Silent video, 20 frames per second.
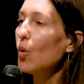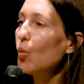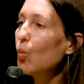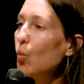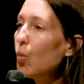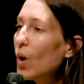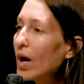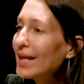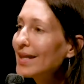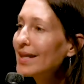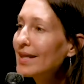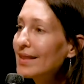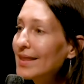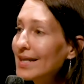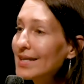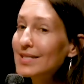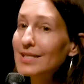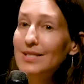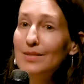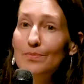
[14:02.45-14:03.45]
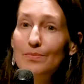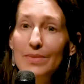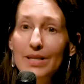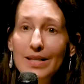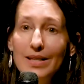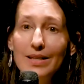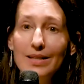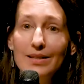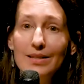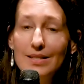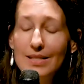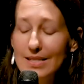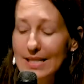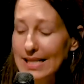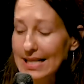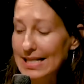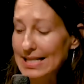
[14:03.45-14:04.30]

What this means